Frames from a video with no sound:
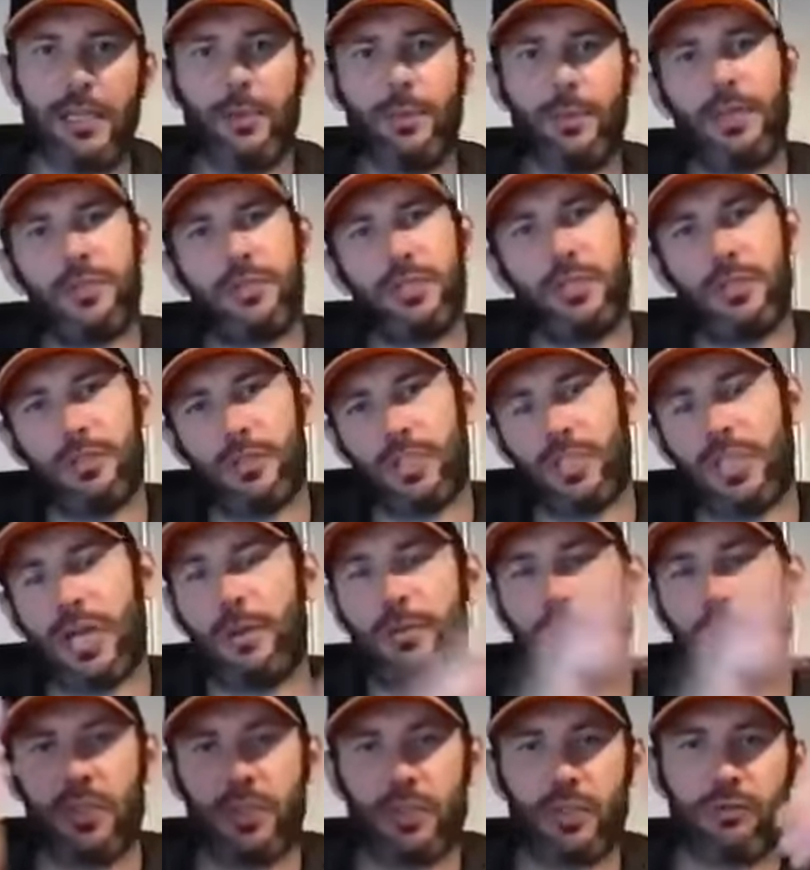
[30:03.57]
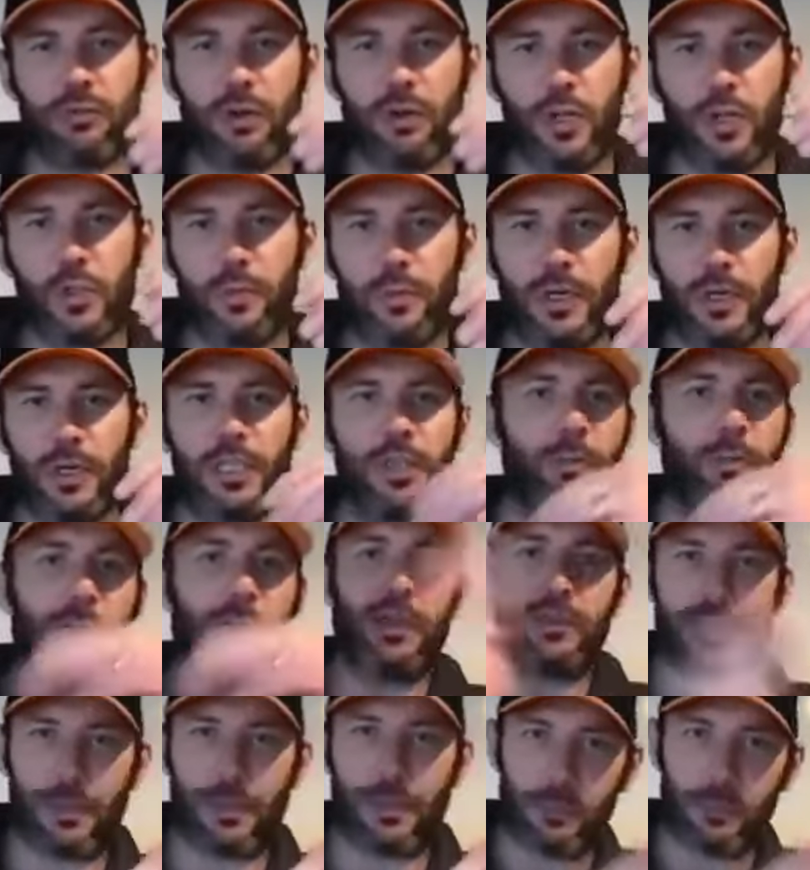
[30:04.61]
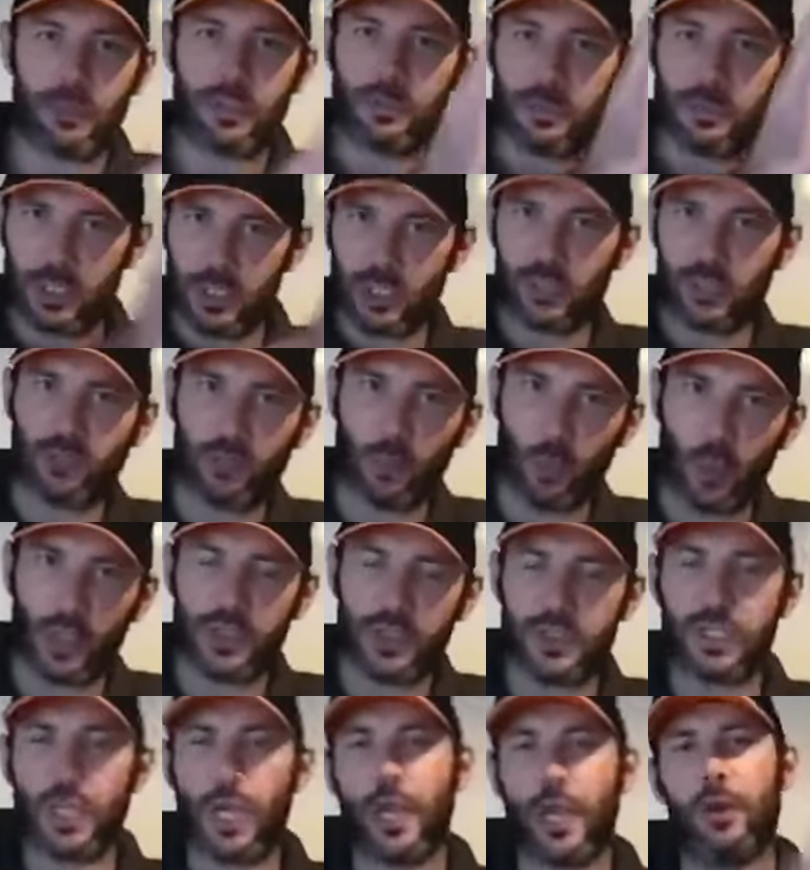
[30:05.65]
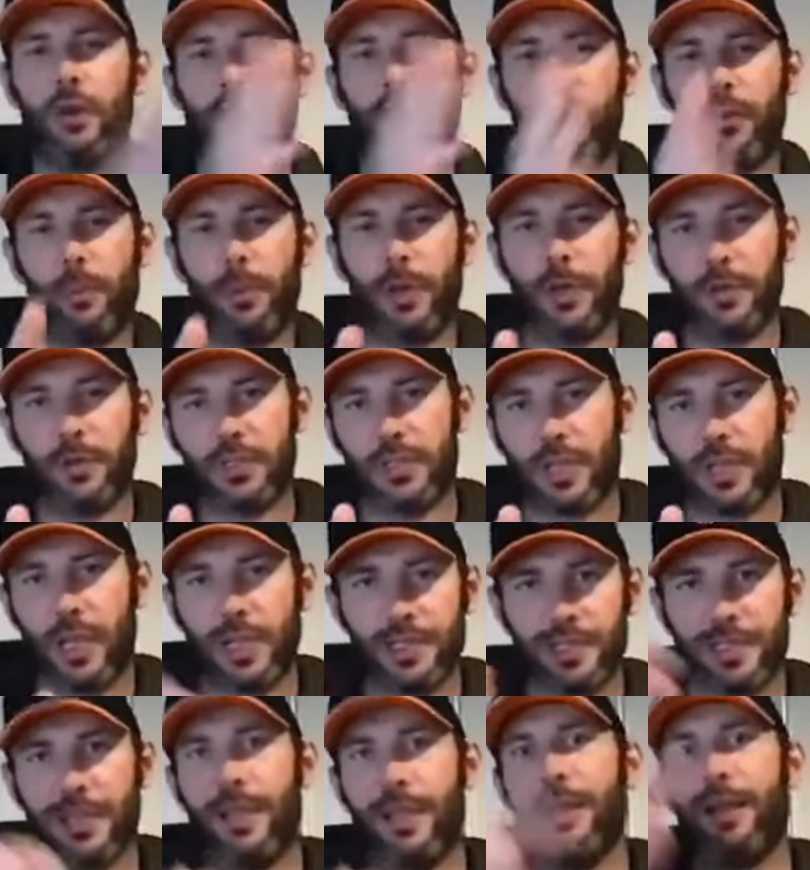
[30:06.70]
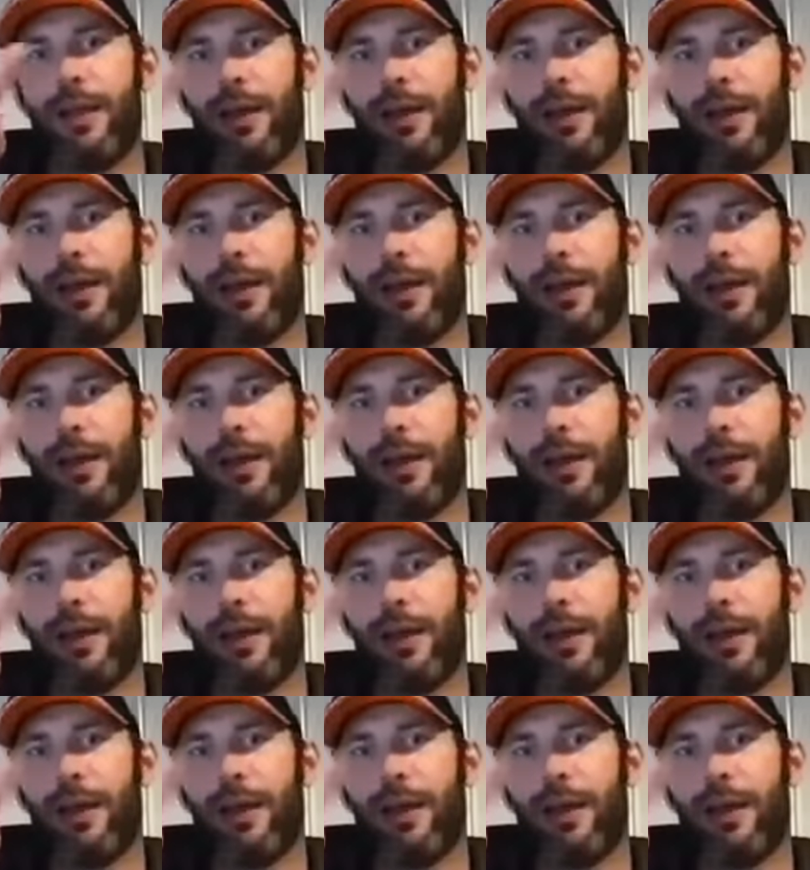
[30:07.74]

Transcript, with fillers: You'll be able to use Shepton and Shrewsbury. You'll be able to get memberships just for one site or for both sites.